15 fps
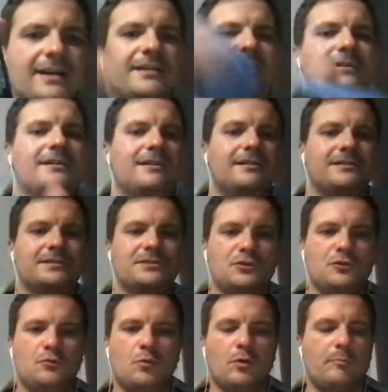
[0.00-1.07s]
of there.
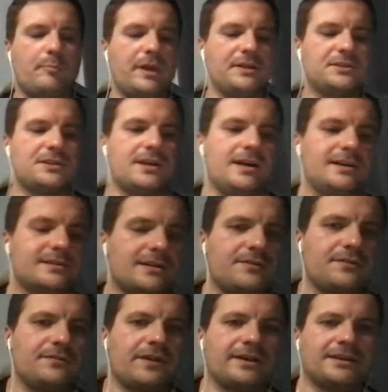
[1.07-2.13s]
Two more right. bench guys wow. off
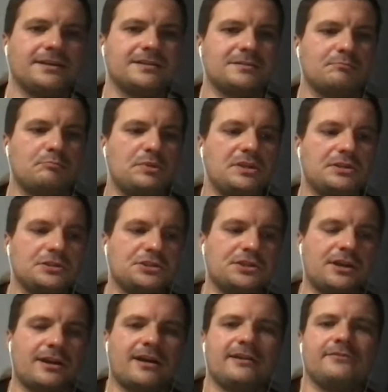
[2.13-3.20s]
the Vikings beat the
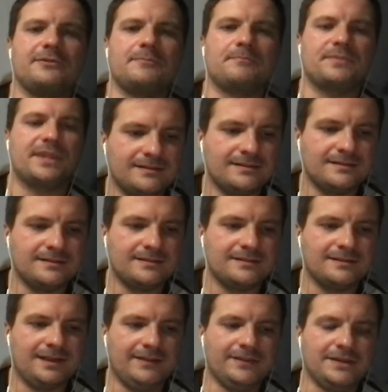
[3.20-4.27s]
shit out of him,
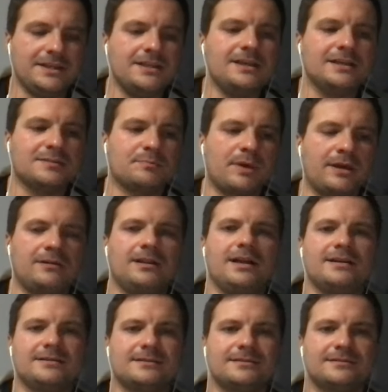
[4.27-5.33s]
and then he gets
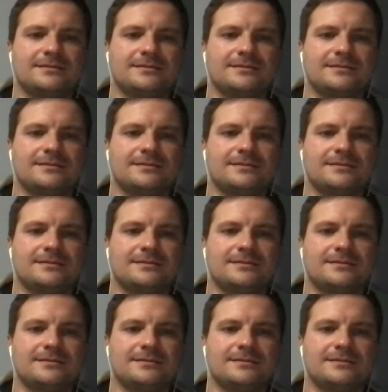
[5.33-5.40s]
penalized.